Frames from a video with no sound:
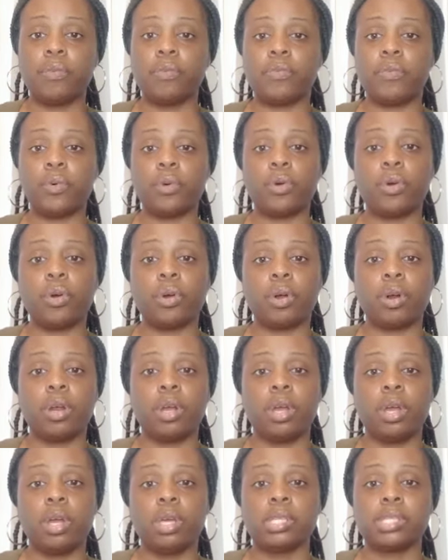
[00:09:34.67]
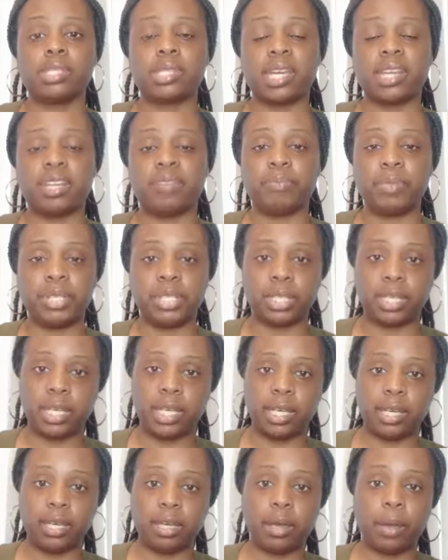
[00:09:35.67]
for state of
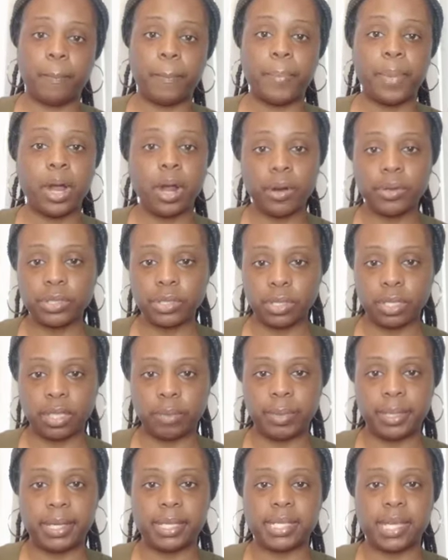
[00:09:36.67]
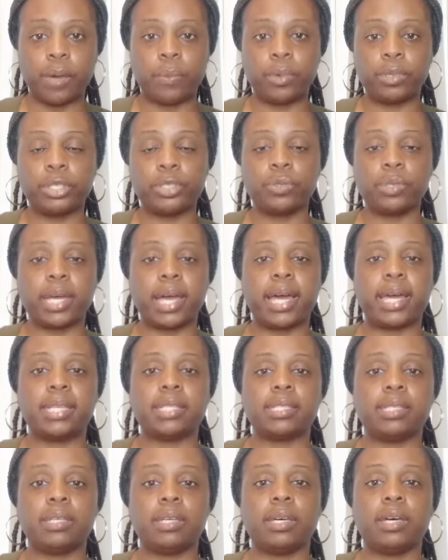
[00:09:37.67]
Michigan personally, because I want you
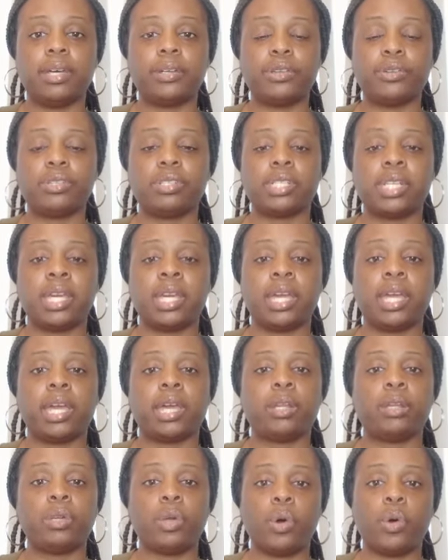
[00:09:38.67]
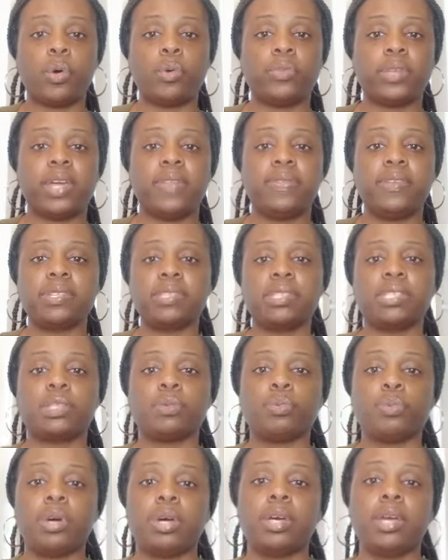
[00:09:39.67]
guys to understand and know that this is
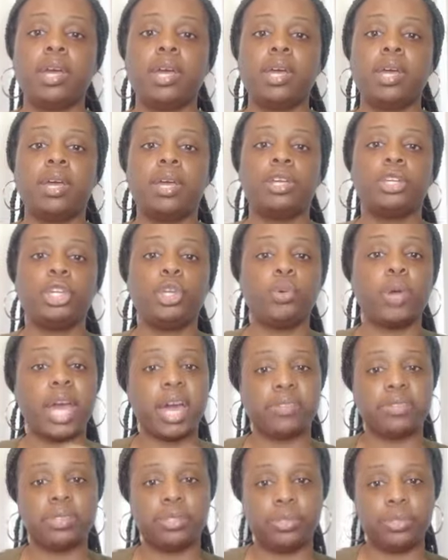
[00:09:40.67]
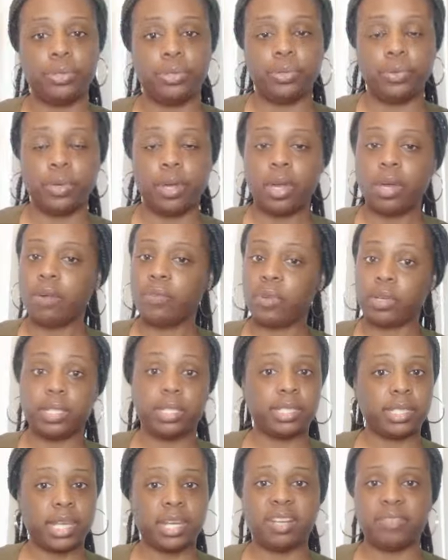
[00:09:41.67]
what you have to do for the
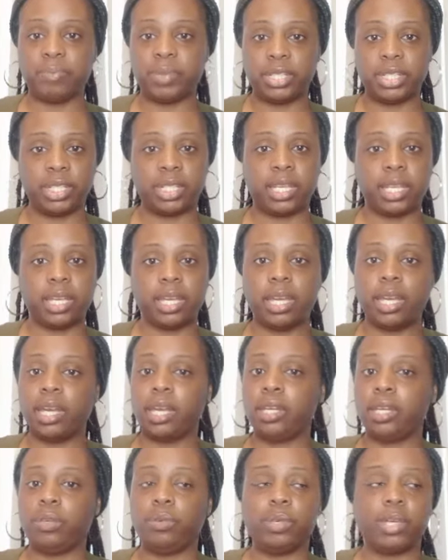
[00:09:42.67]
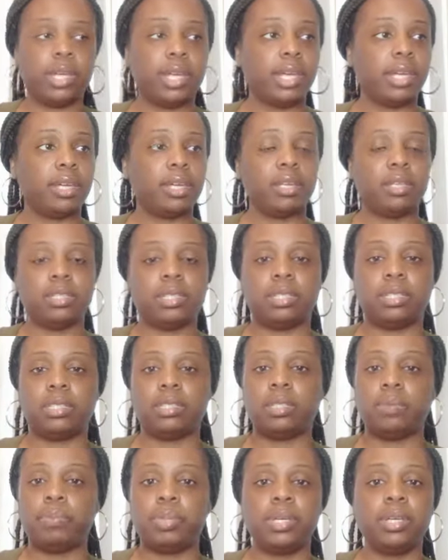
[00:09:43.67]
state of Michigan. You can't
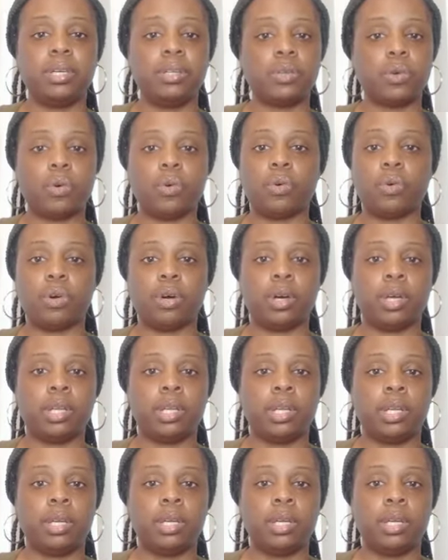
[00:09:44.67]
depend on